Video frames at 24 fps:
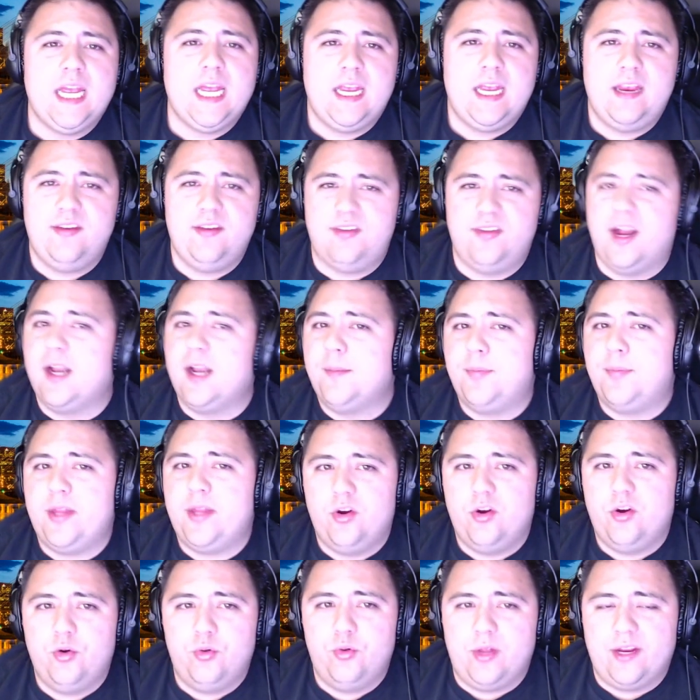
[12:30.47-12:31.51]
He's not a
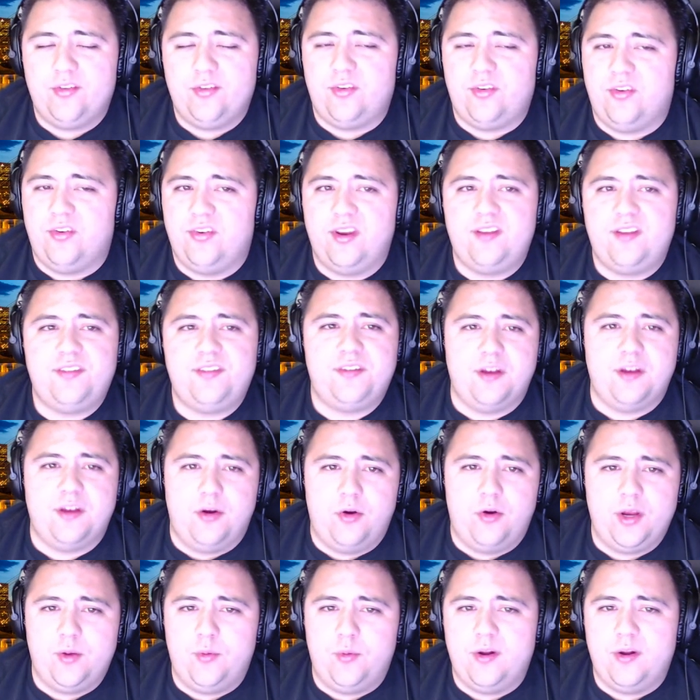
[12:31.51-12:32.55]
player who likes to sit
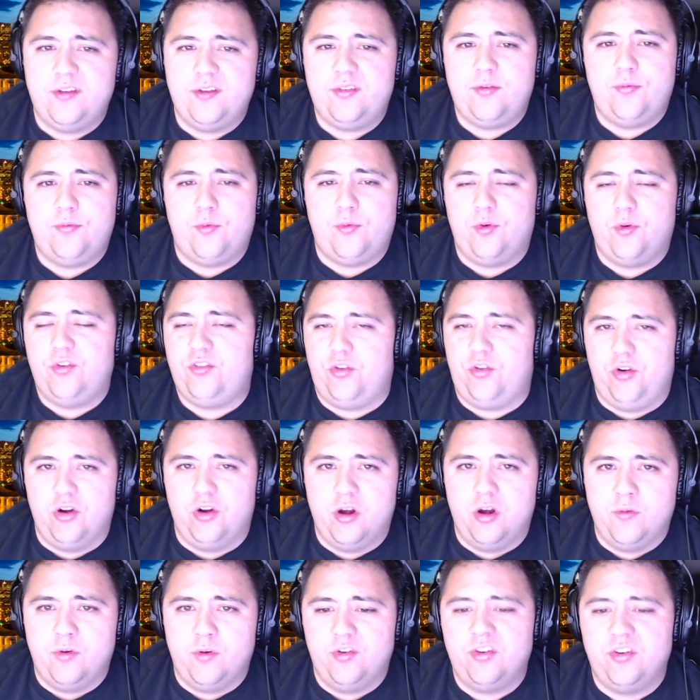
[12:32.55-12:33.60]
still. He wants to force
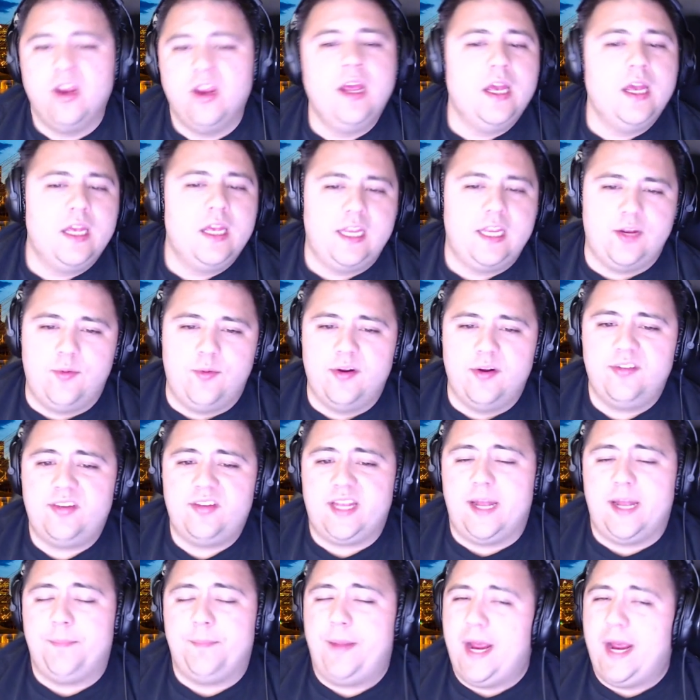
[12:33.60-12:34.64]
turnovers. He wants to
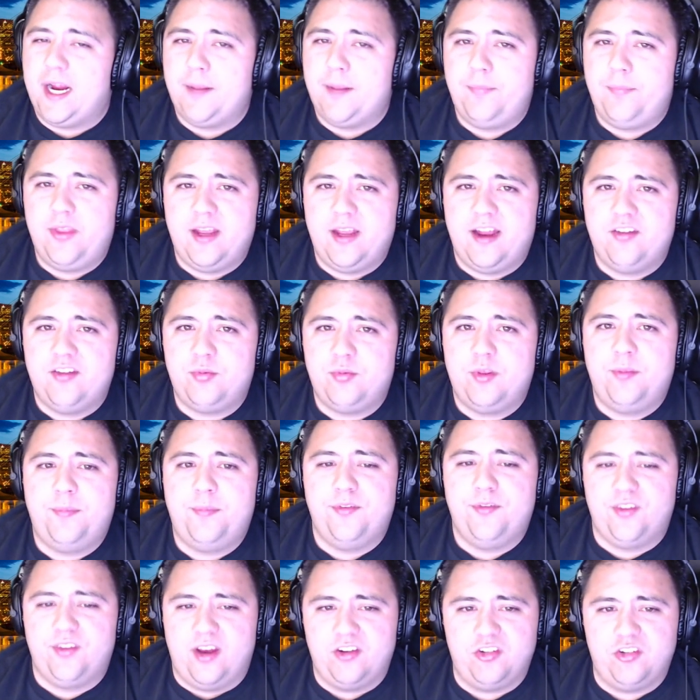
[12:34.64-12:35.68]
get back up the ice with
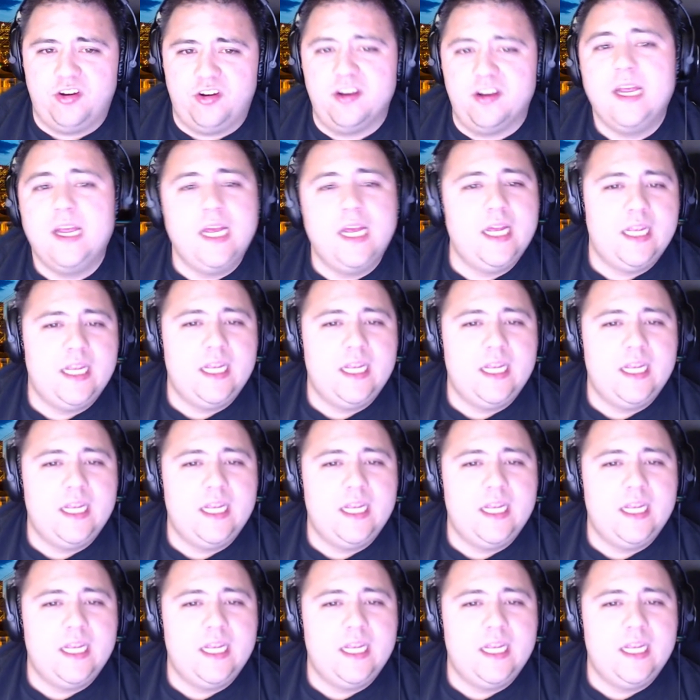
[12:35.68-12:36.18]
possession.